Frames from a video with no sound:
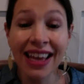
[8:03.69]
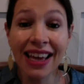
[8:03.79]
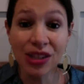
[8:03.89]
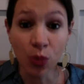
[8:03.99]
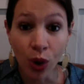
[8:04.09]

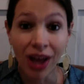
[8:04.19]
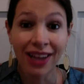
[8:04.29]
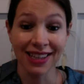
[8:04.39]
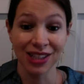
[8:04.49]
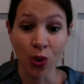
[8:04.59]
is
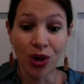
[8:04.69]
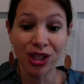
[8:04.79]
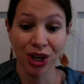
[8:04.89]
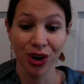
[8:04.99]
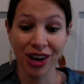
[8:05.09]
what is going
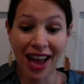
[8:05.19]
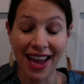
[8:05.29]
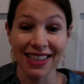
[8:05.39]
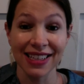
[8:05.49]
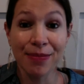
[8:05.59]
to
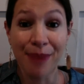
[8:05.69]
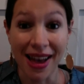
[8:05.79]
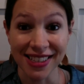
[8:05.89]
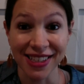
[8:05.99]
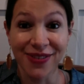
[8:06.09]
create
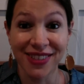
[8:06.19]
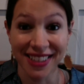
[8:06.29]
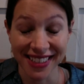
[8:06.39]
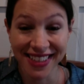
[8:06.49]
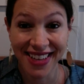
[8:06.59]
massive
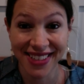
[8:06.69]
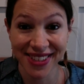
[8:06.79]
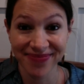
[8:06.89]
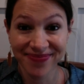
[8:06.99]
success.